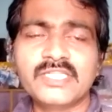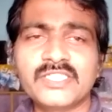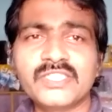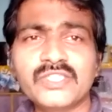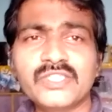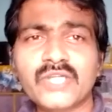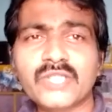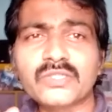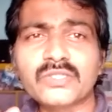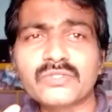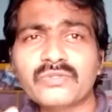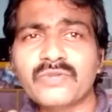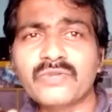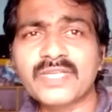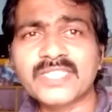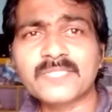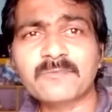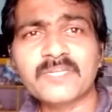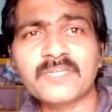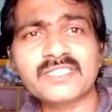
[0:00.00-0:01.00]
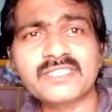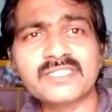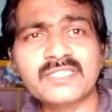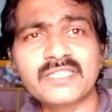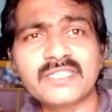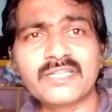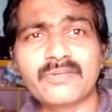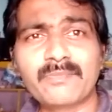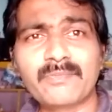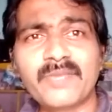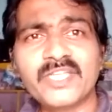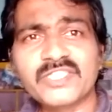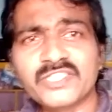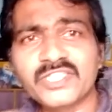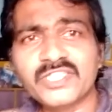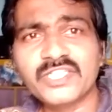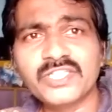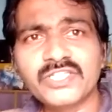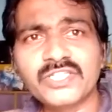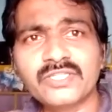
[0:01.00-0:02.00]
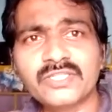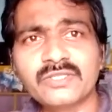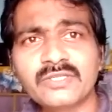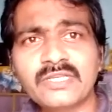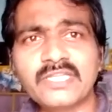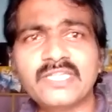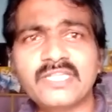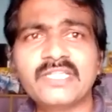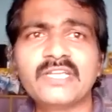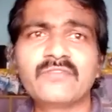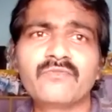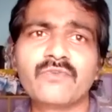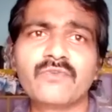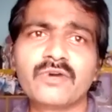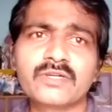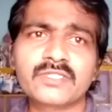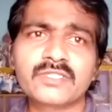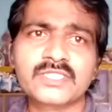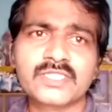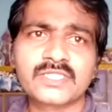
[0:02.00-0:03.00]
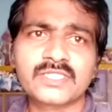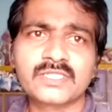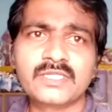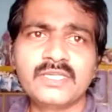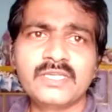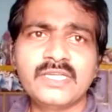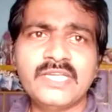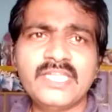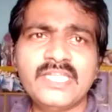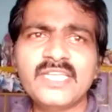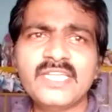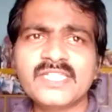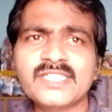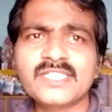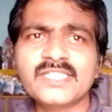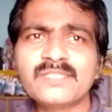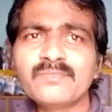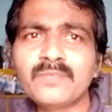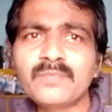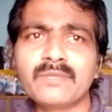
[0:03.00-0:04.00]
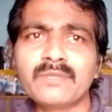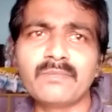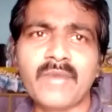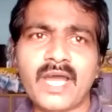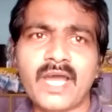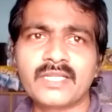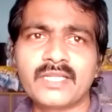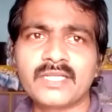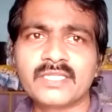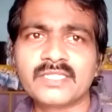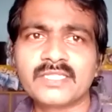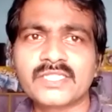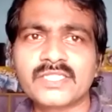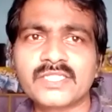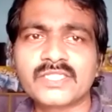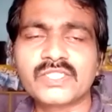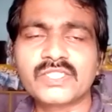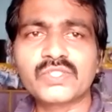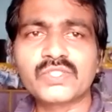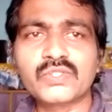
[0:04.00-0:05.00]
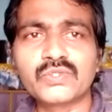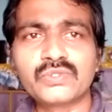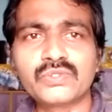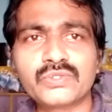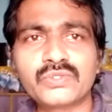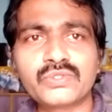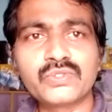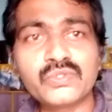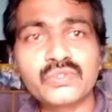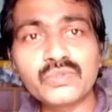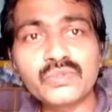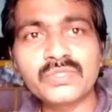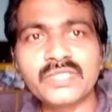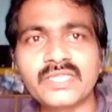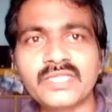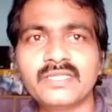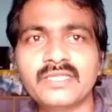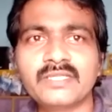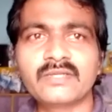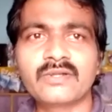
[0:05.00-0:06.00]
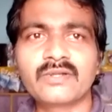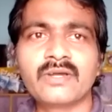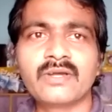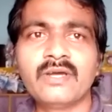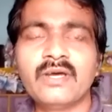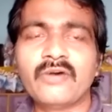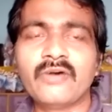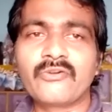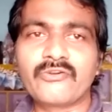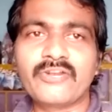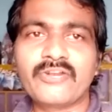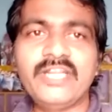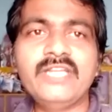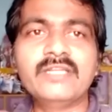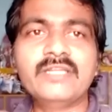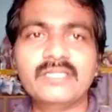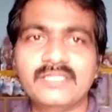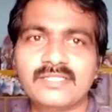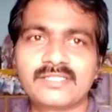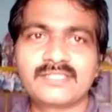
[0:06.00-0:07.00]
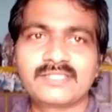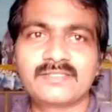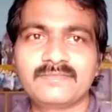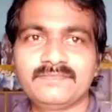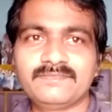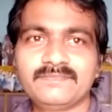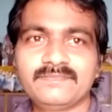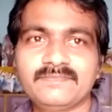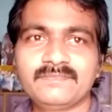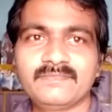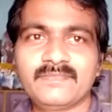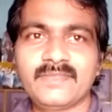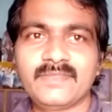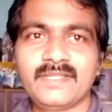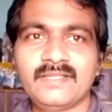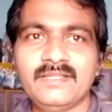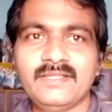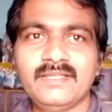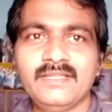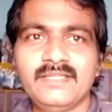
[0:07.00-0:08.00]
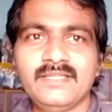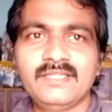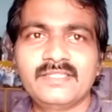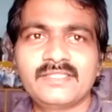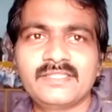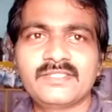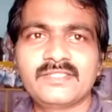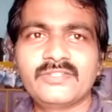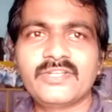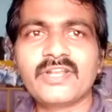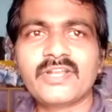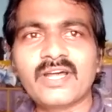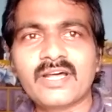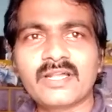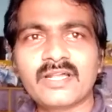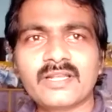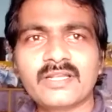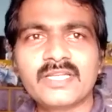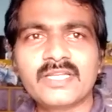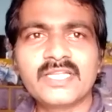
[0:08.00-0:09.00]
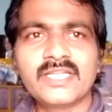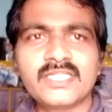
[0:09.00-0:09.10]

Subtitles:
in order to express their message in their works in a simple manner to their readers. So there are